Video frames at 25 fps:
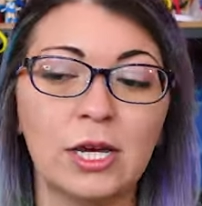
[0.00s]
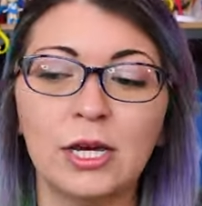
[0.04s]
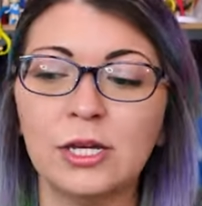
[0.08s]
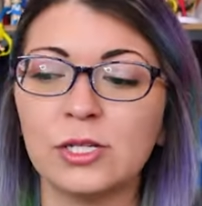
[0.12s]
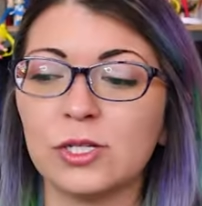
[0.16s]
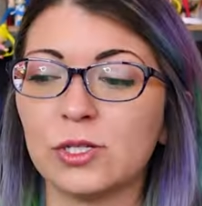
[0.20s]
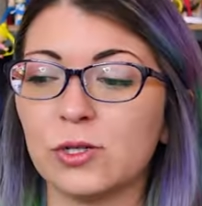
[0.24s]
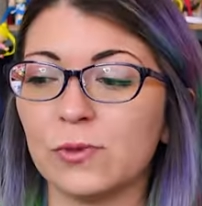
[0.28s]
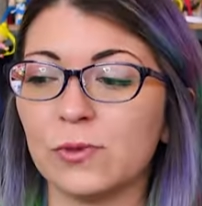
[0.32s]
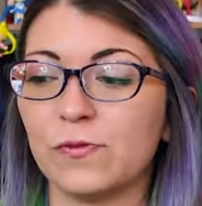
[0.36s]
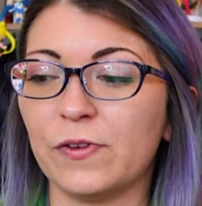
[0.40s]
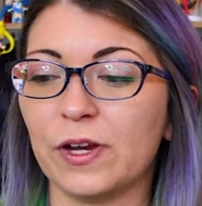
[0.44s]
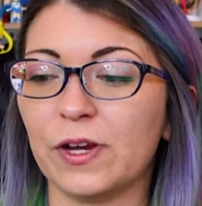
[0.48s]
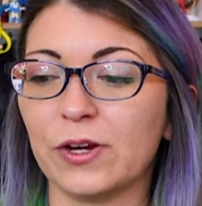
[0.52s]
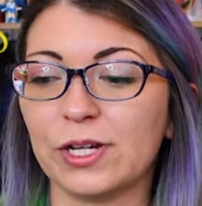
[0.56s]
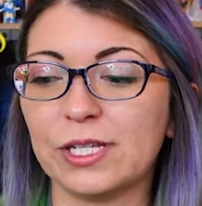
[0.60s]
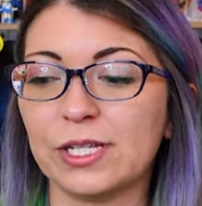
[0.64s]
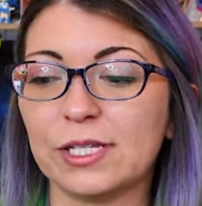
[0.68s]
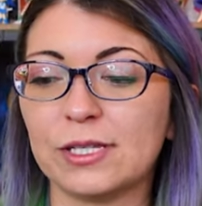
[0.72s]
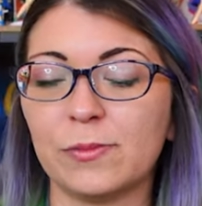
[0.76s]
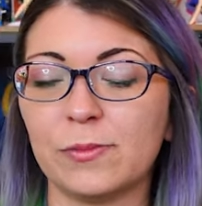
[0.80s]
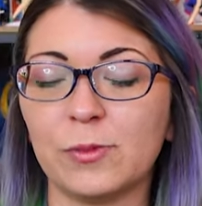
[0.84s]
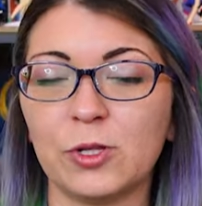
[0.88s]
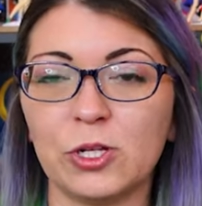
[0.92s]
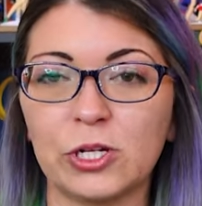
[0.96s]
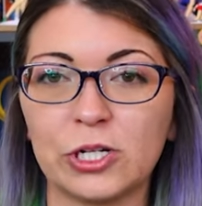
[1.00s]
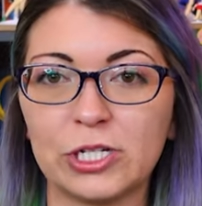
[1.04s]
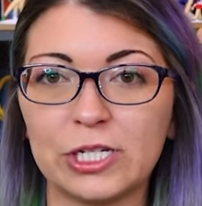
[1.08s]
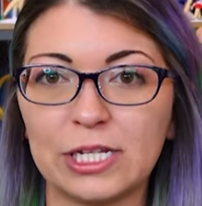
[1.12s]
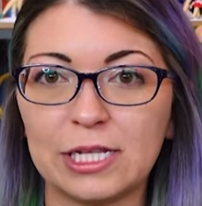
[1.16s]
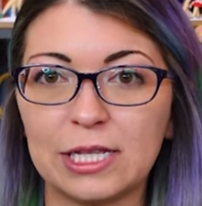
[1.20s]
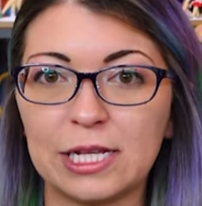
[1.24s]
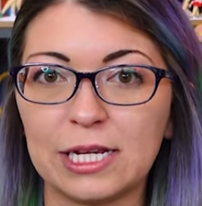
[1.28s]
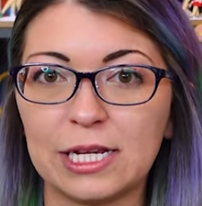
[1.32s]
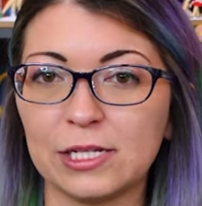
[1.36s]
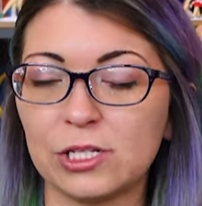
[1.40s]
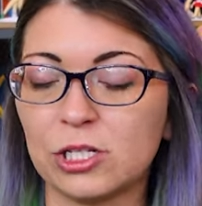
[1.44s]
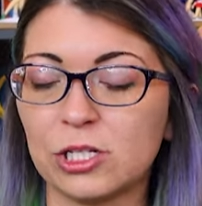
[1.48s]
so very similar to
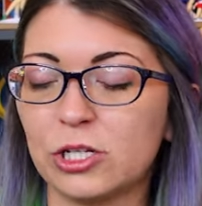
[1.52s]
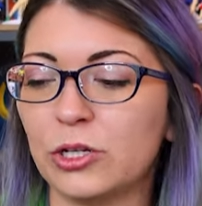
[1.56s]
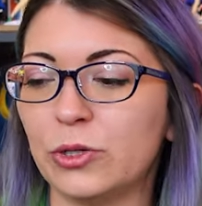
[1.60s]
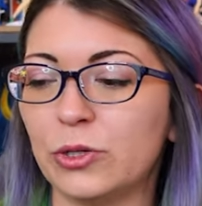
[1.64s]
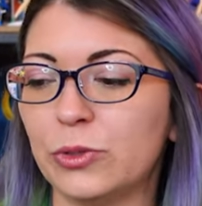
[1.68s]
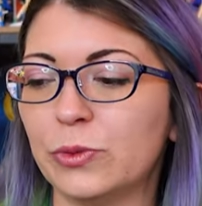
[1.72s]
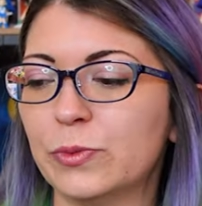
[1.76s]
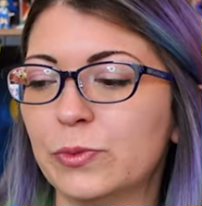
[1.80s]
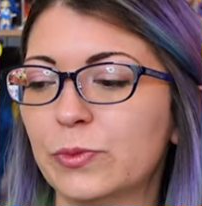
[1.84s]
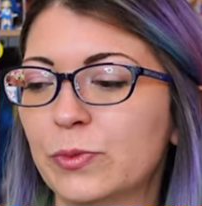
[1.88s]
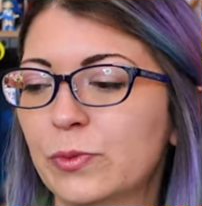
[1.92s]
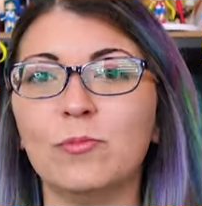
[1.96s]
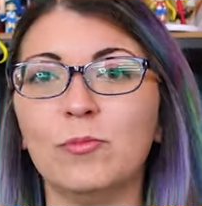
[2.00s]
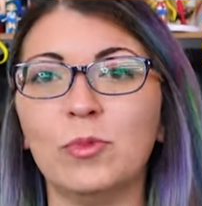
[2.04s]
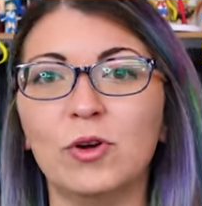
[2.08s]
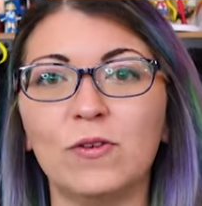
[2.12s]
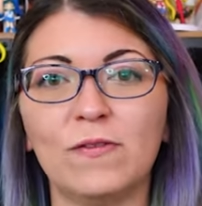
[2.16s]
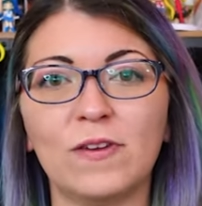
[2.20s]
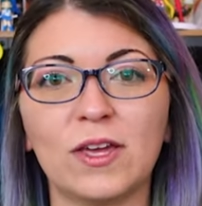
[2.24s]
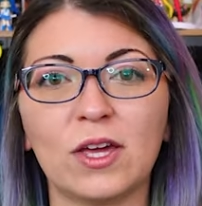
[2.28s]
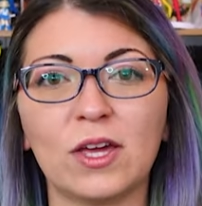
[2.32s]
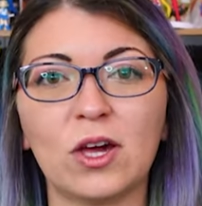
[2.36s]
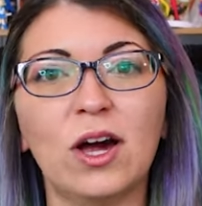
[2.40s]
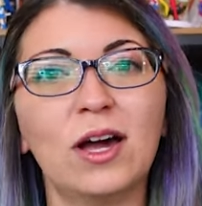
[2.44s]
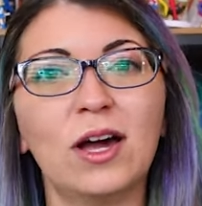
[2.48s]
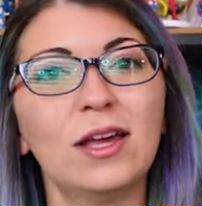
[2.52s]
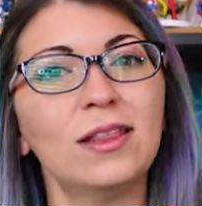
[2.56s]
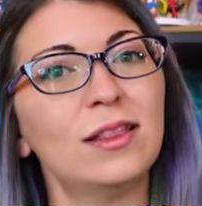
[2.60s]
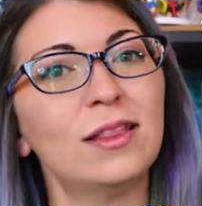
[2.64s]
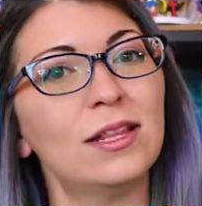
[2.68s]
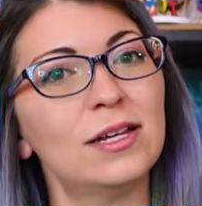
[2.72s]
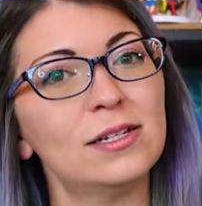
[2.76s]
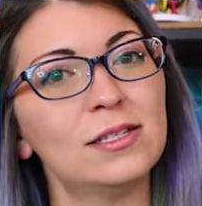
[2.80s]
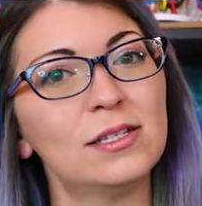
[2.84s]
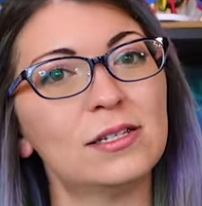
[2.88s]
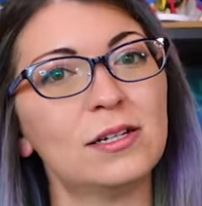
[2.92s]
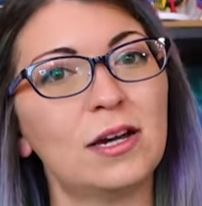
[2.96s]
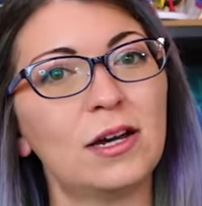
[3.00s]
these two. Moving on,
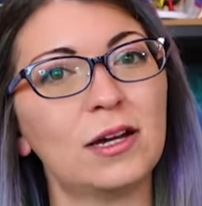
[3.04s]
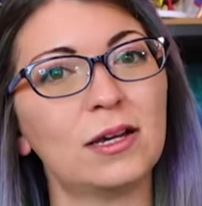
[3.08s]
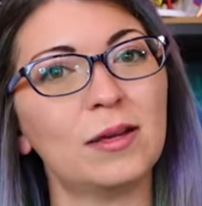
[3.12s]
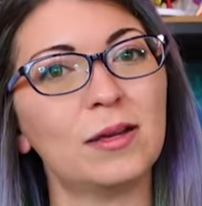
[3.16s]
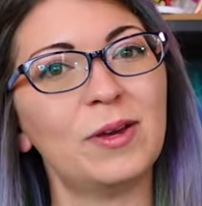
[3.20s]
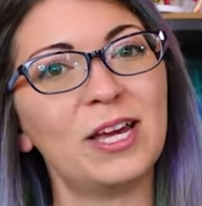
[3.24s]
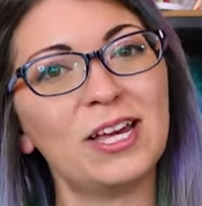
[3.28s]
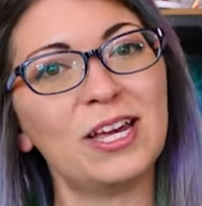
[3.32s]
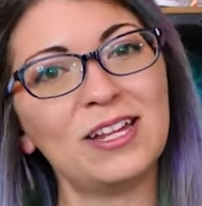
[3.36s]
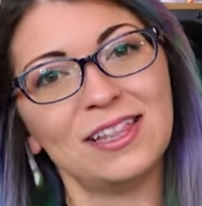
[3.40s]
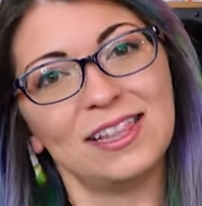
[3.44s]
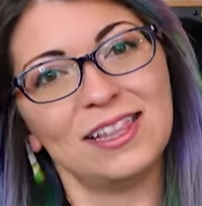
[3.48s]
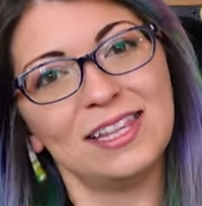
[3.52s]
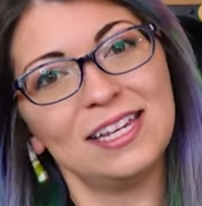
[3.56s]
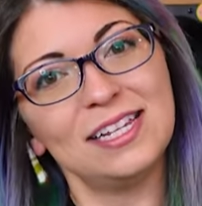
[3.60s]
let's talk about